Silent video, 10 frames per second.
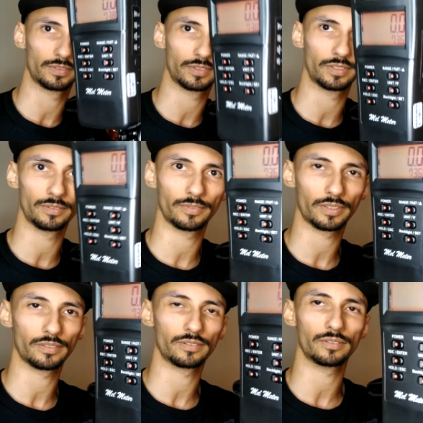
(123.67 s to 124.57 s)
Let's see if
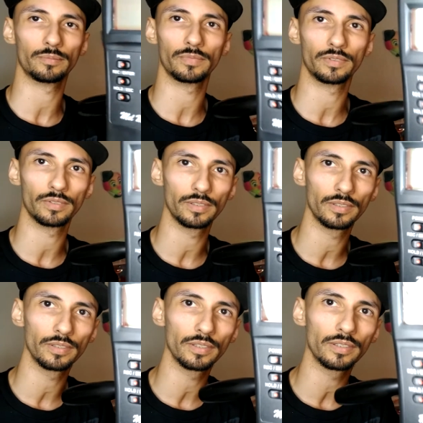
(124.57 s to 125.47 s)
I can zoom
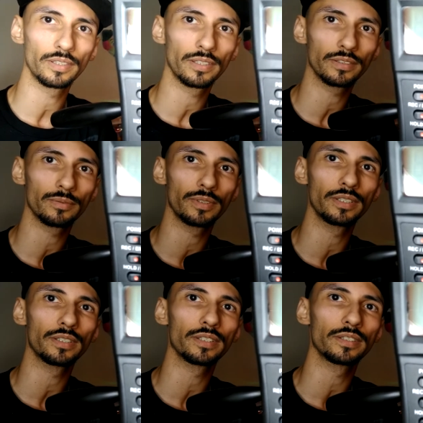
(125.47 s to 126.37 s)
in on that to where
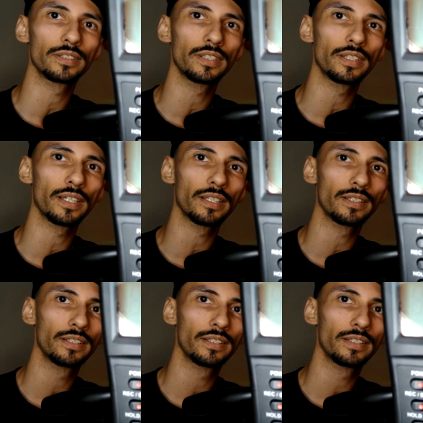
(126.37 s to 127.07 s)
you could see that.